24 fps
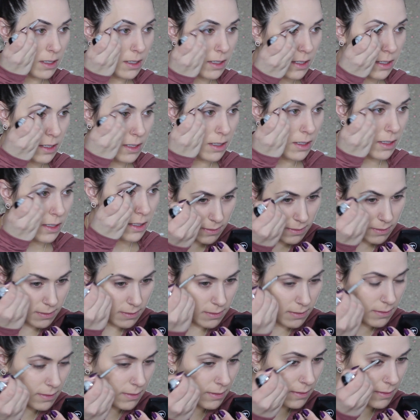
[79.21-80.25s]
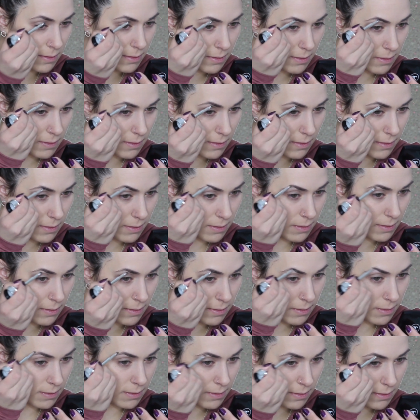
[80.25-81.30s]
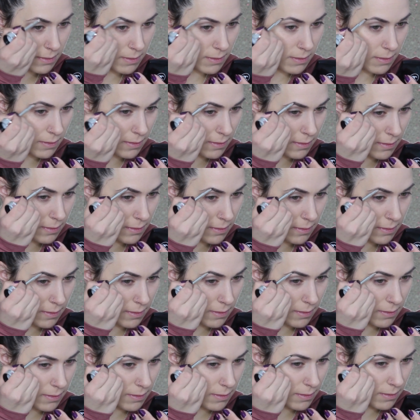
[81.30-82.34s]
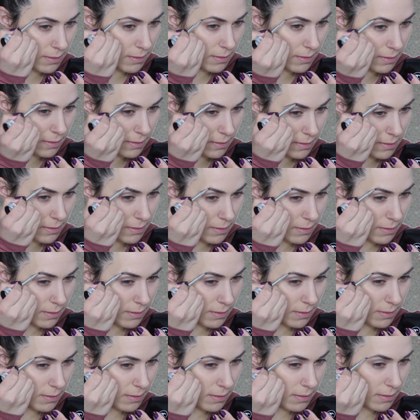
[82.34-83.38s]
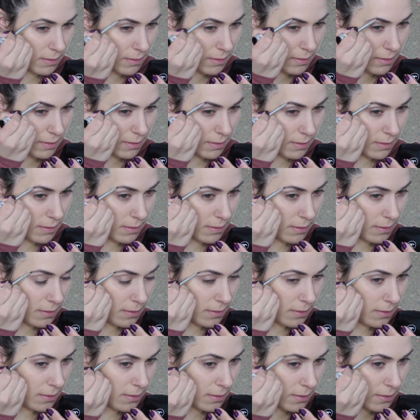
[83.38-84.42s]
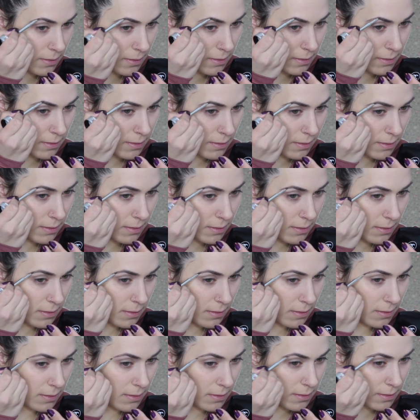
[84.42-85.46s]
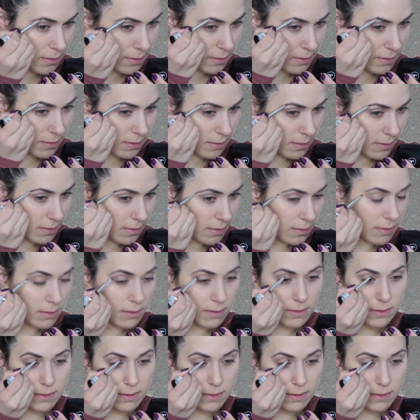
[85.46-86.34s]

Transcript: [no speech]